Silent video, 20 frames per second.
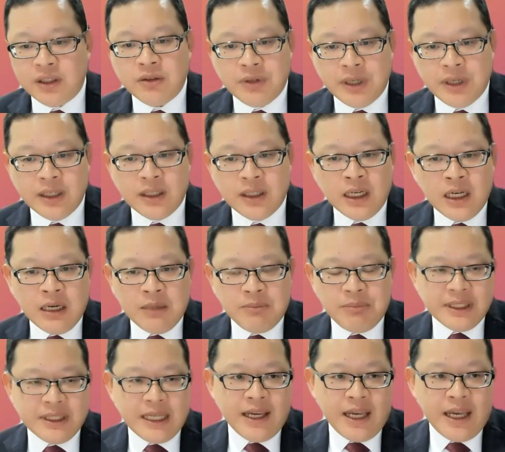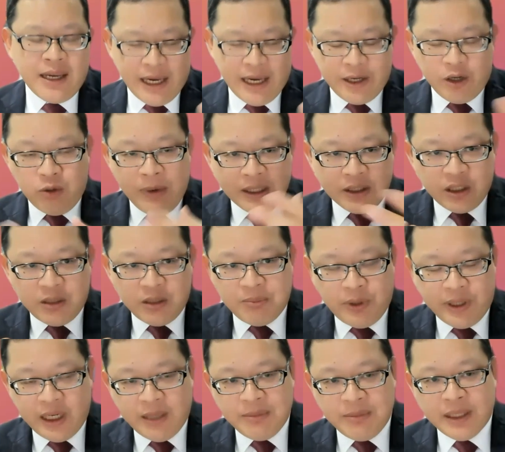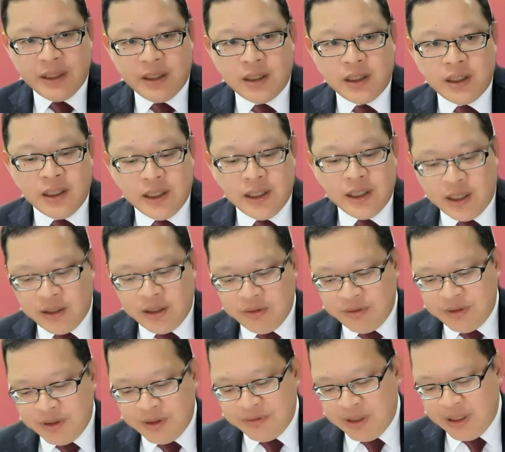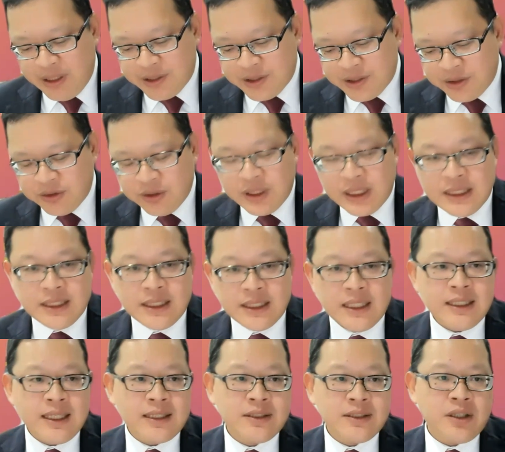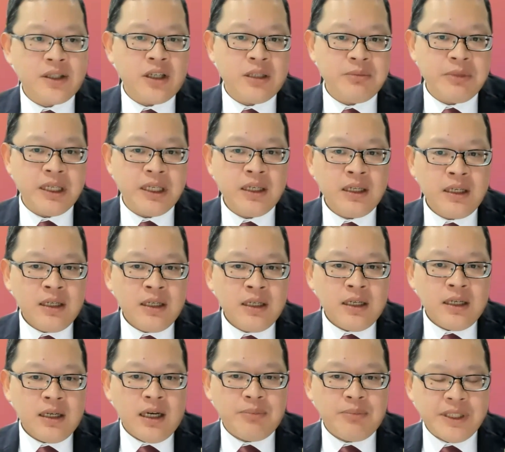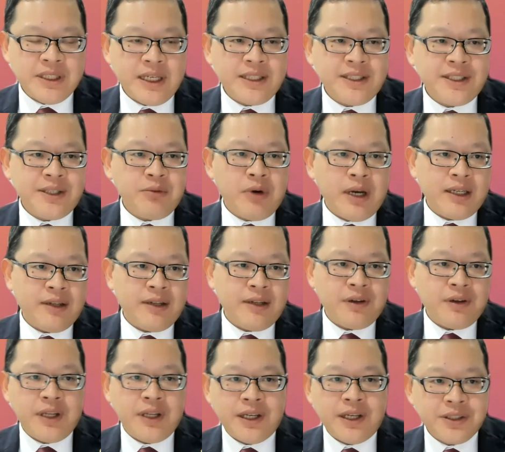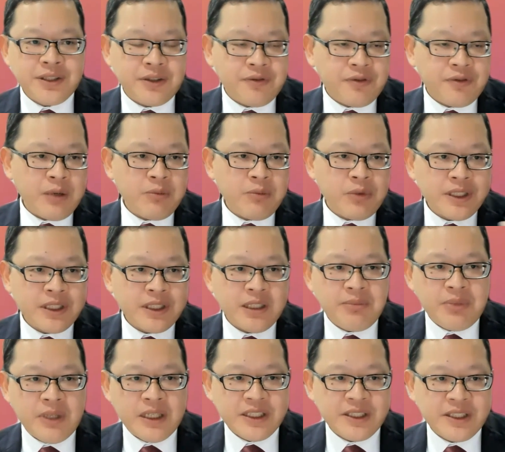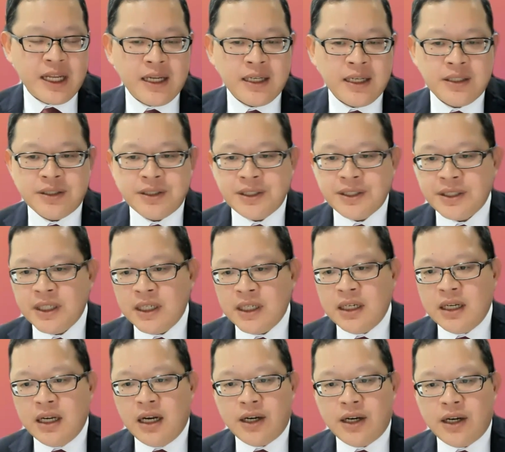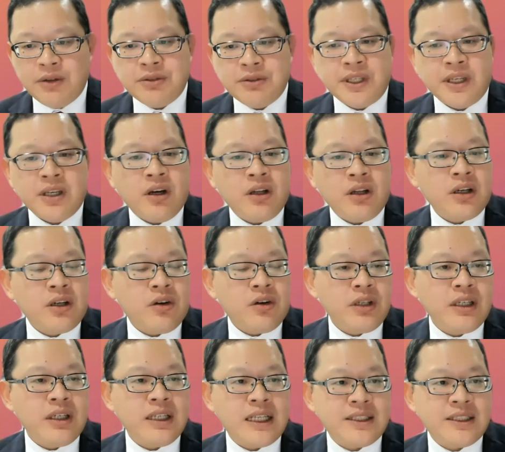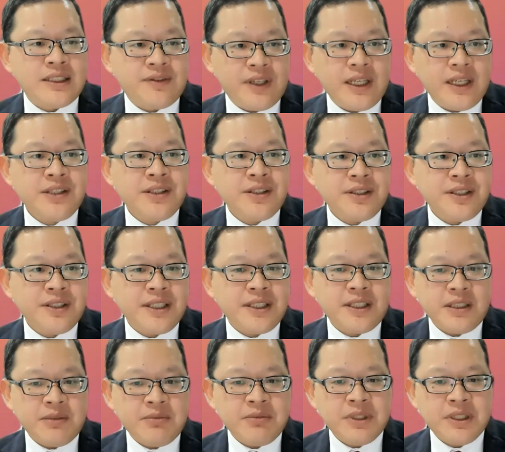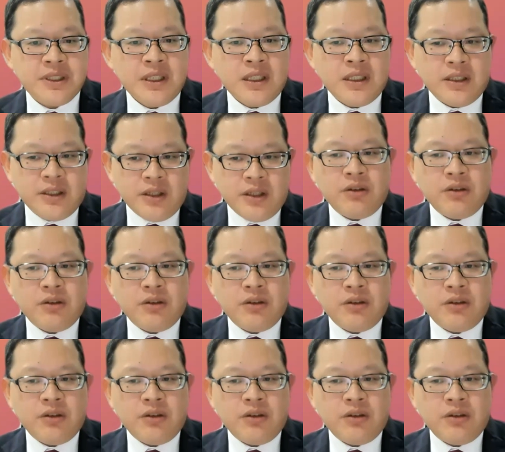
Now, I go back to the point I made earlier with relation to the ASEAN taxonomy, precisely why the foundation frameworks and the plus standards are using color-coded classification systems,